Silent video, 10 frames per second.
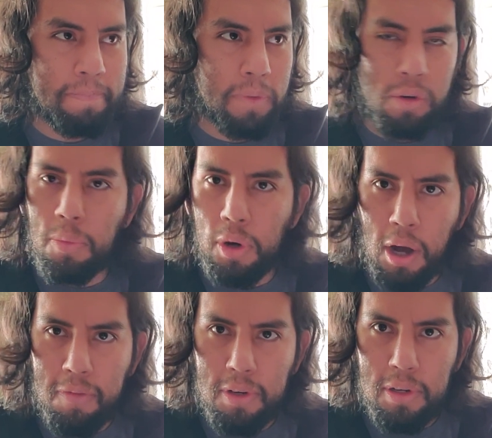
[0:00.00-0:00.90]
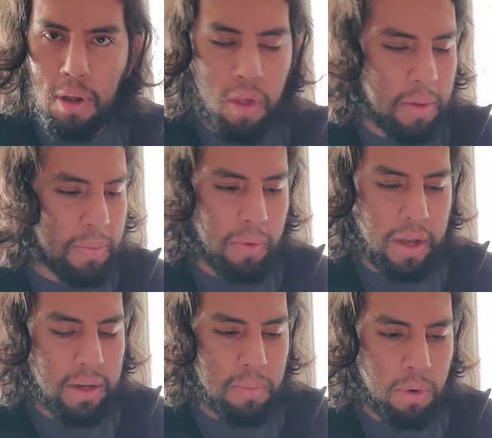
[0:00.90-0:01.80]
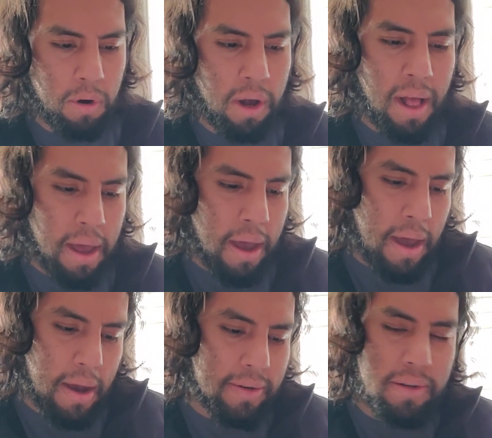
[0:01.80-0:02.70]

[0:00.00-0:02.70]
little more coveted. A lot of people like it more. It